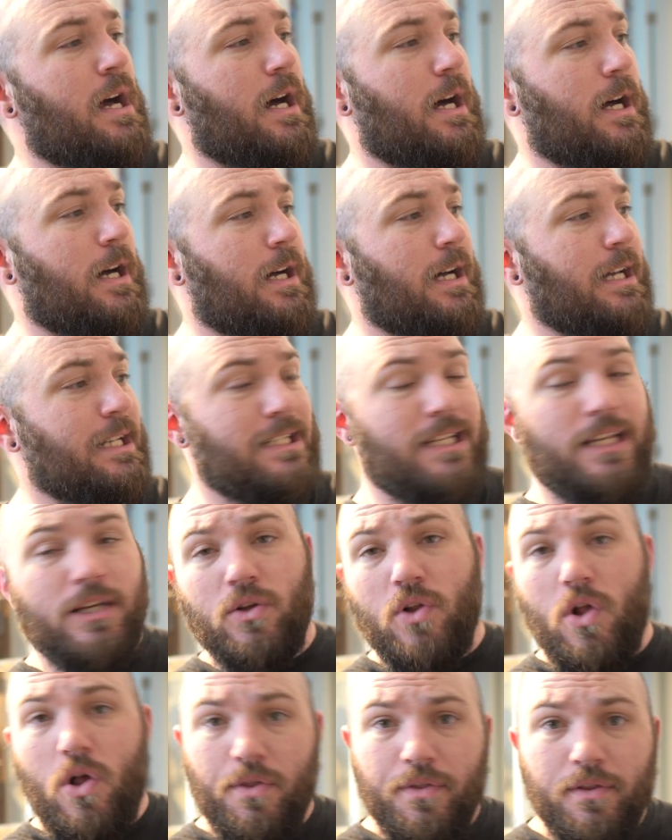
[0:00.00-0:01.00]

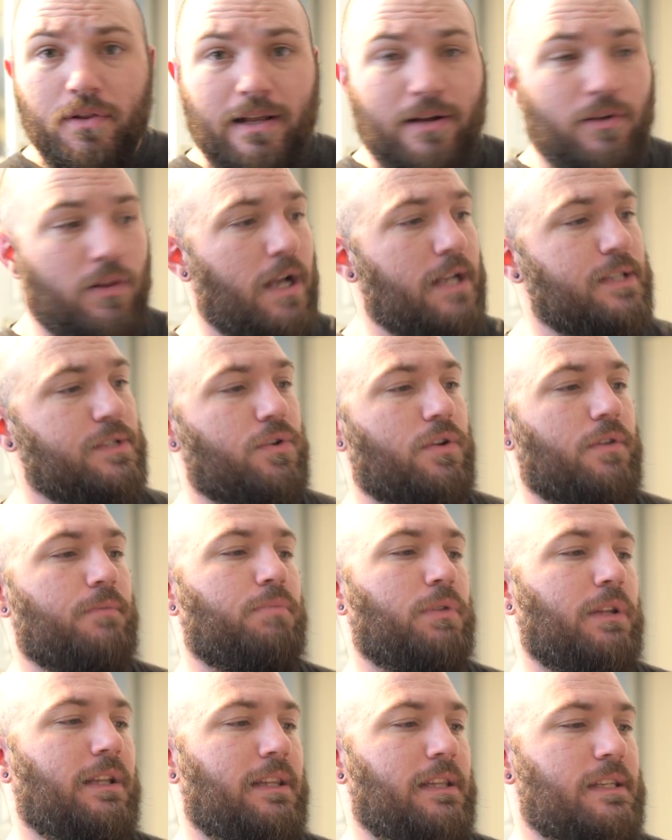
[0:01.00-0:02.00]
Until all the layer lines are
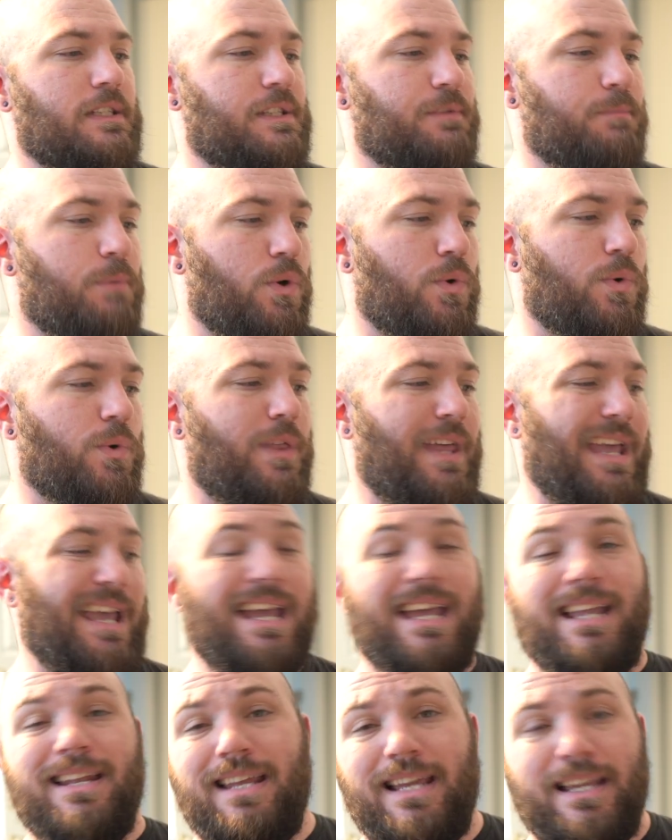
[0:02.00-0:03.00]
completely smooth
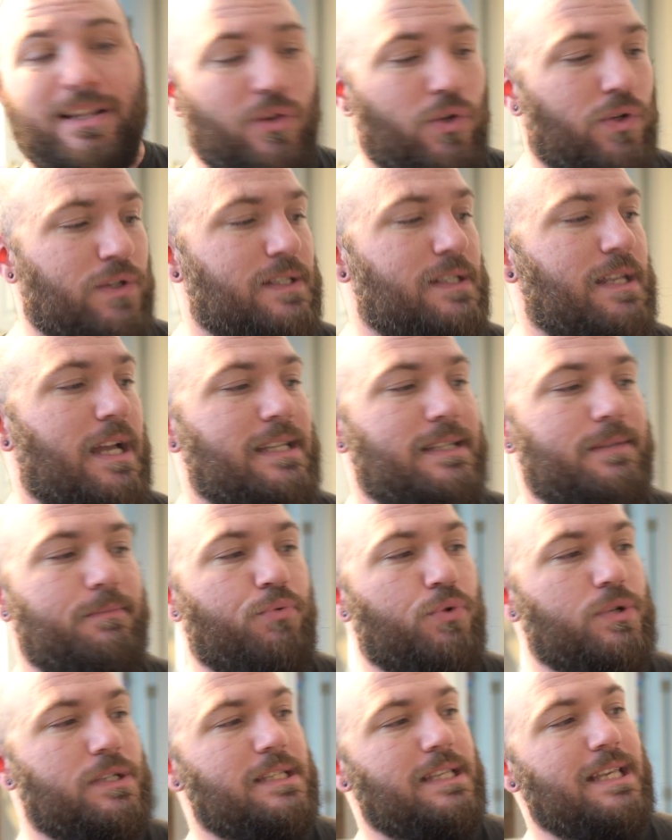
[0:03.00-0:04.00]
and it looks nice and
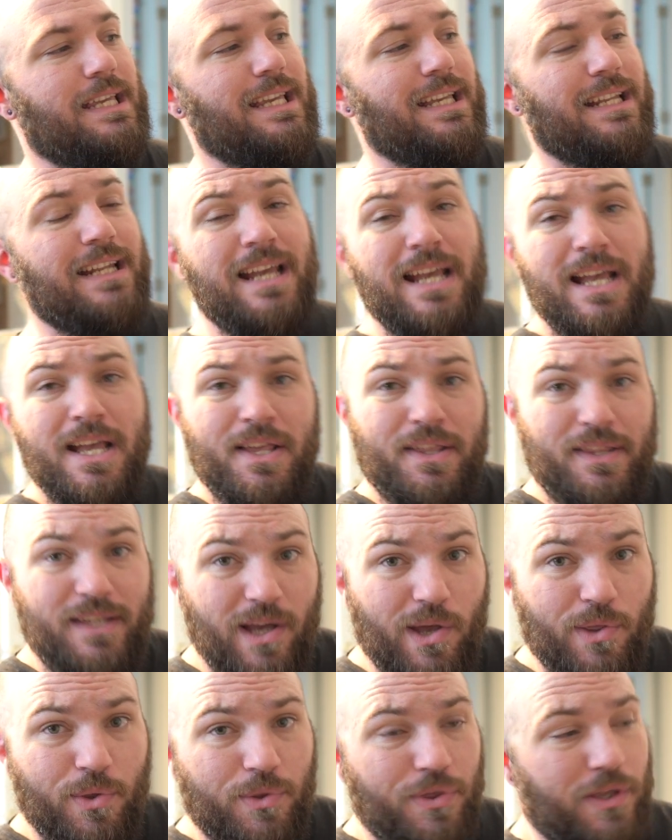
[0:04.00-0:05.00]
pristine. The
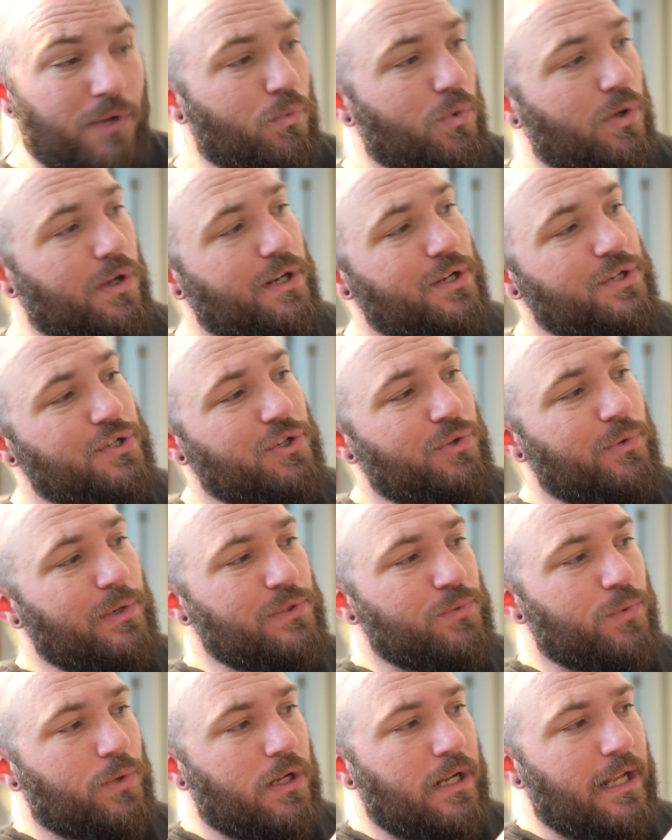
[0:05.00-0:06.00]
other thing we're going to do
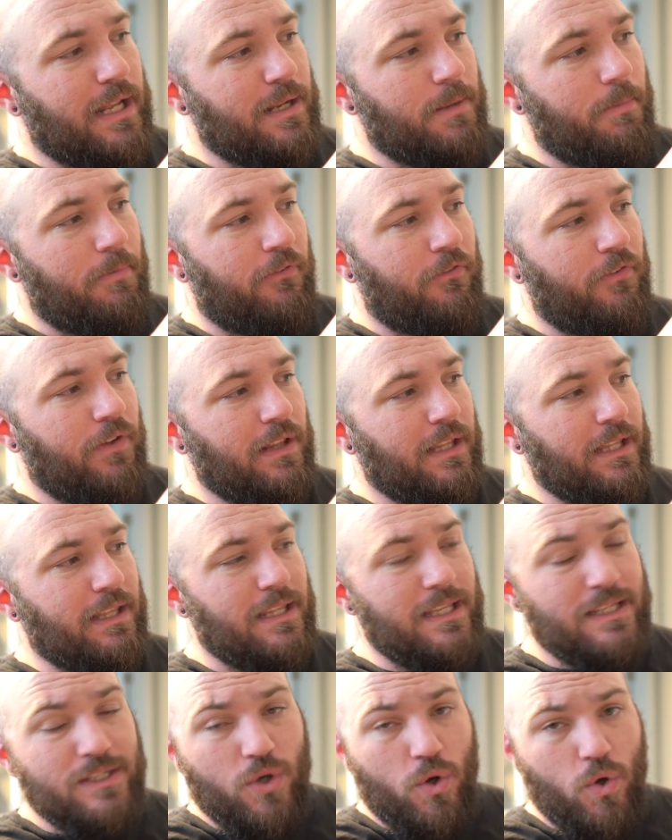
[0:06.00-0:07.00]
is we're going to end up filling
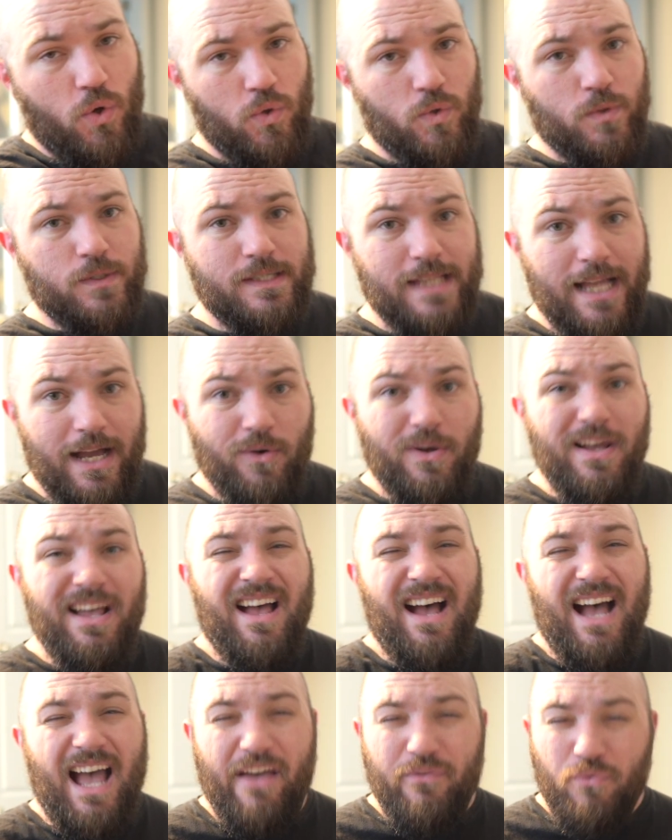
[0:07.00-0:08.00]
these holes. Now,
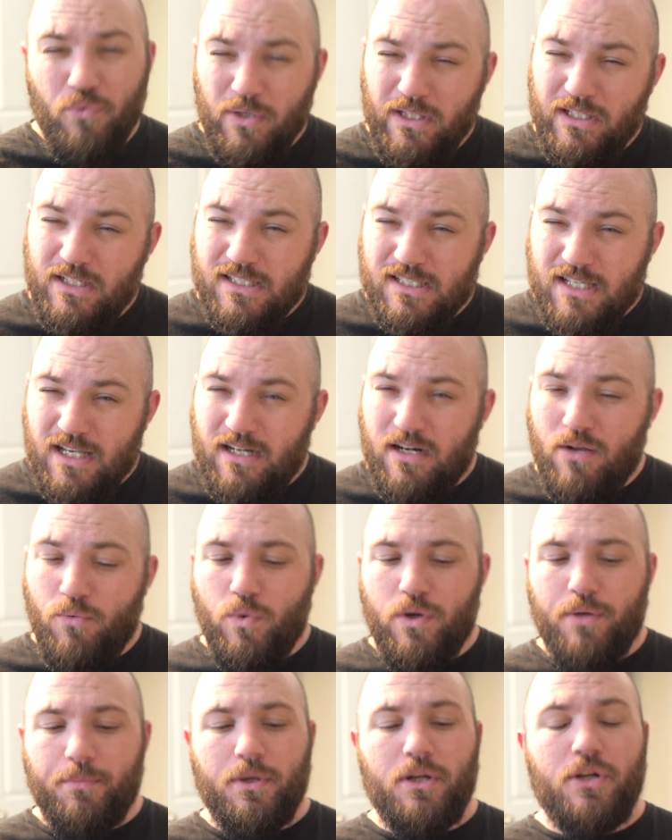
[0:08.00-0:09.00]
I haven't really decided on
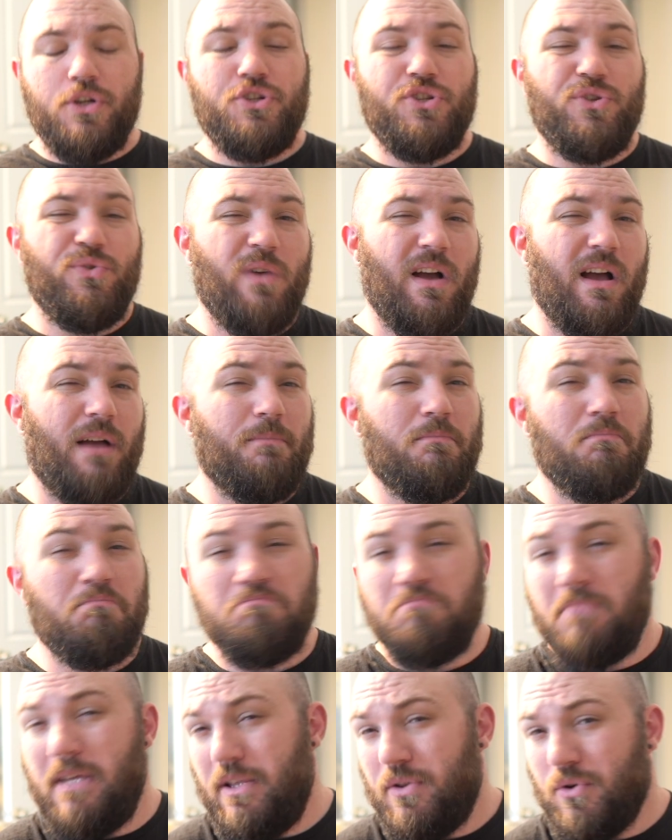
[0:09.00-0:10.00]
what I'm going to do. I'm
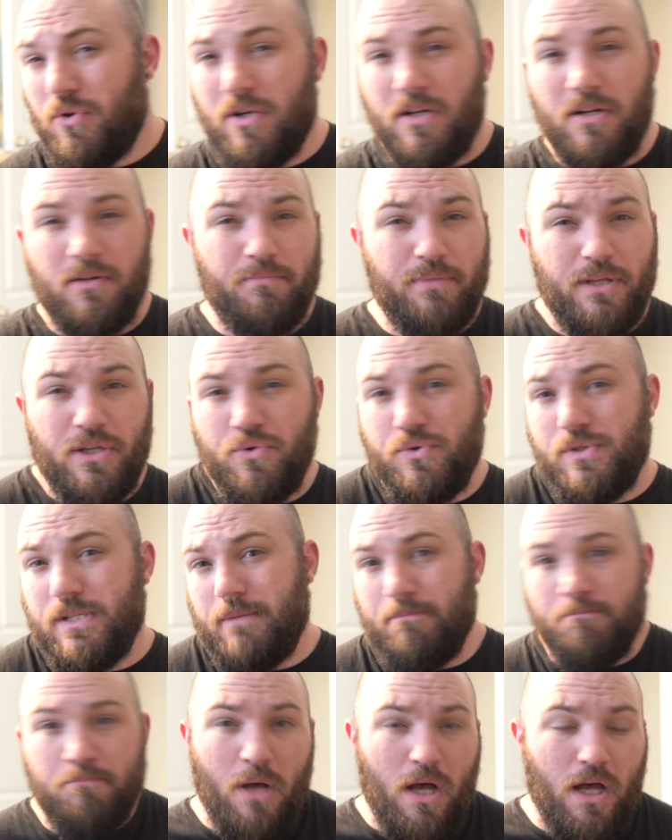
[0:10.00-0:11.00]
either going to be
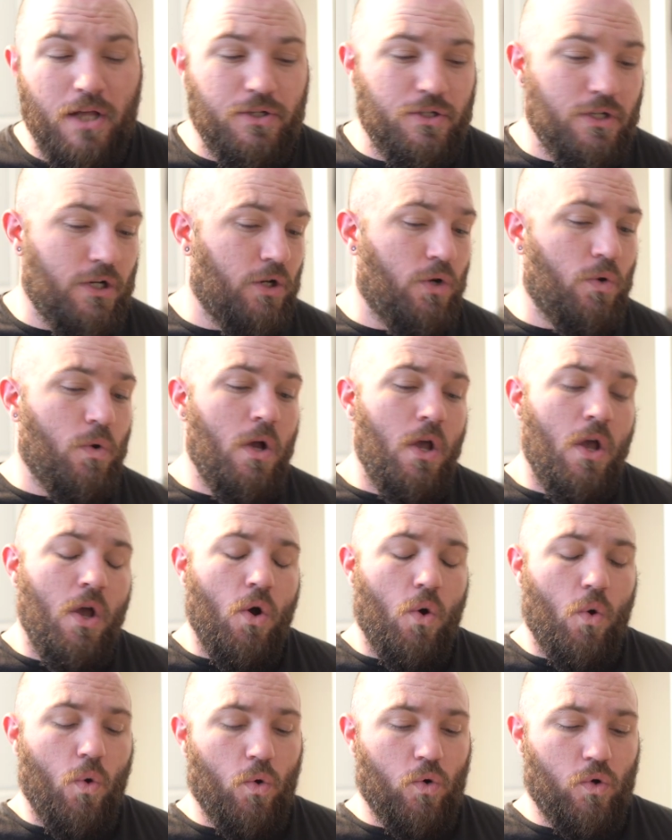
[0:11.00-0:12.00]
using Bondo
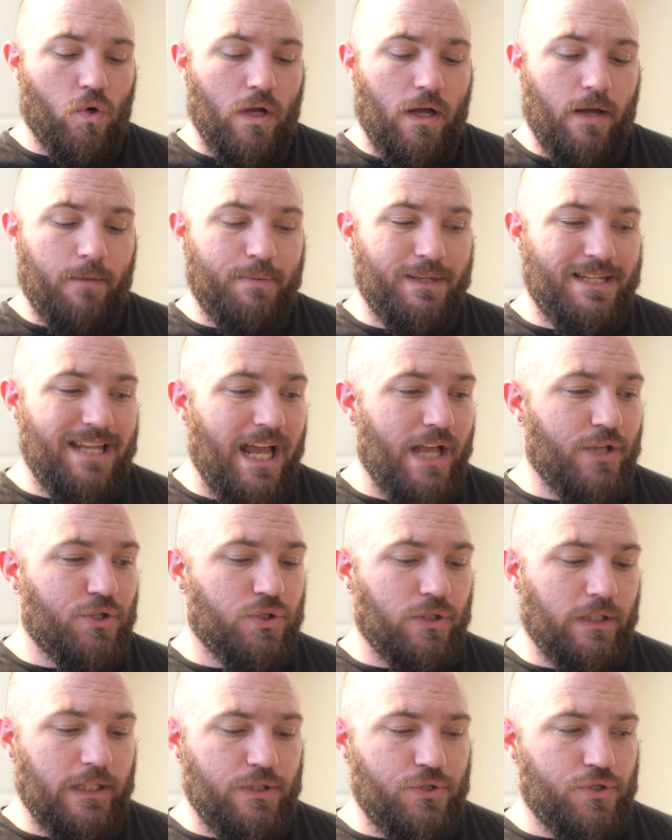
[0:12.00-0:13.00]
or
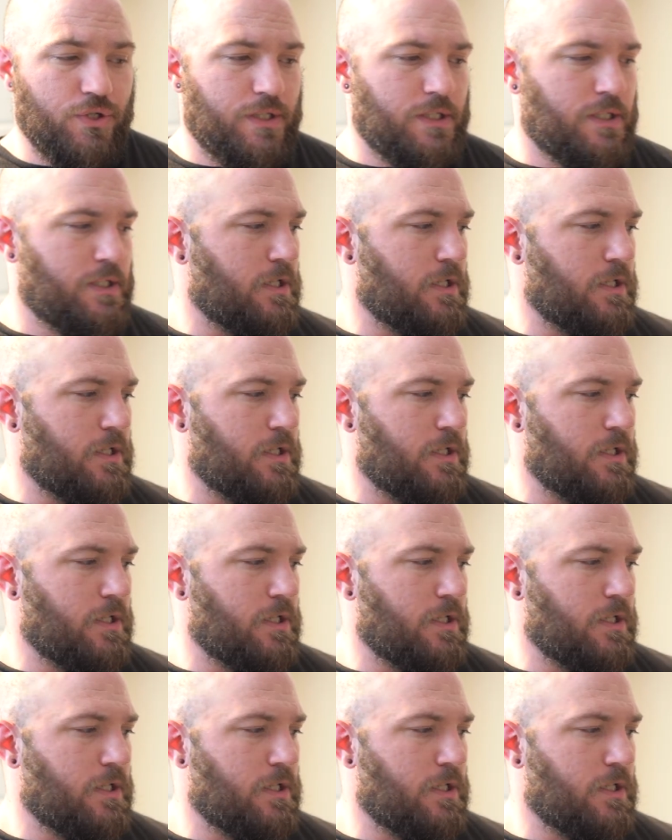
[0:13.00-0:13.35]
potentially just